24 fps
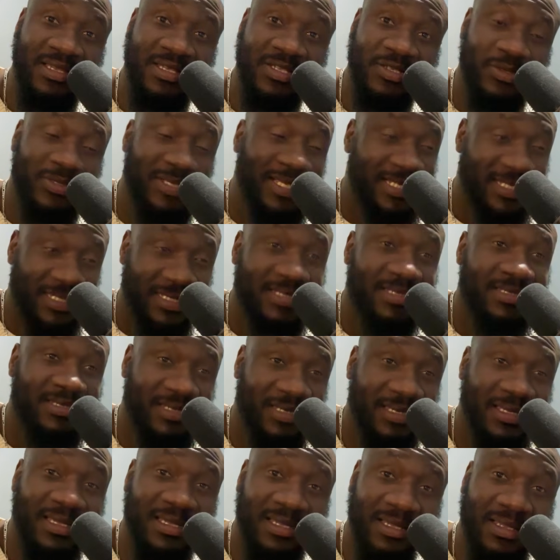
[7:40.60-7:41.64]
So that's
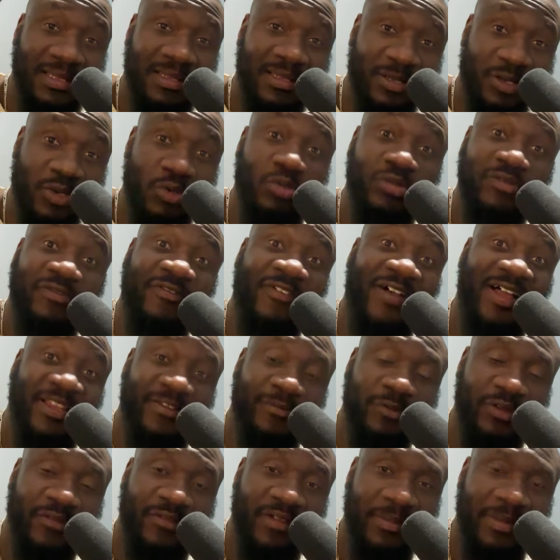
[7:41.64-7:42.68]
good
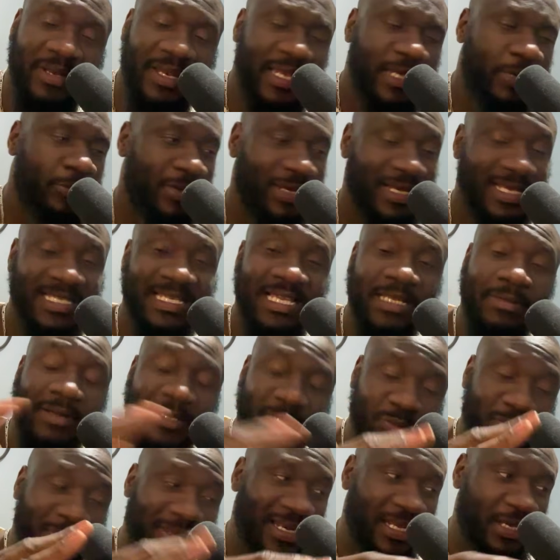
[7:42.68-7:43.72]
fun for the family. Anyway, let's get
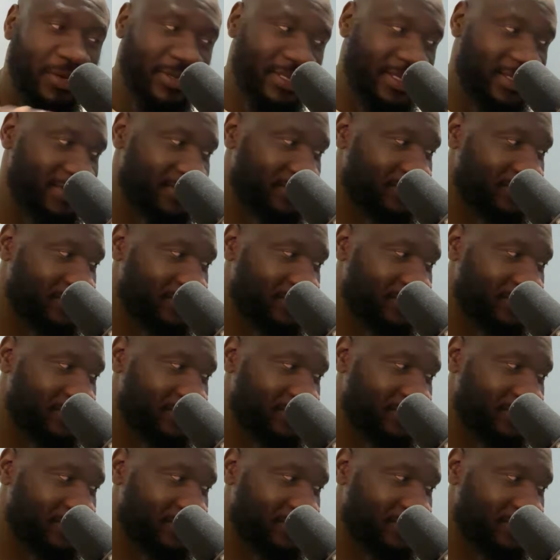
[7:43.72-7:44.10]
back to Malawi.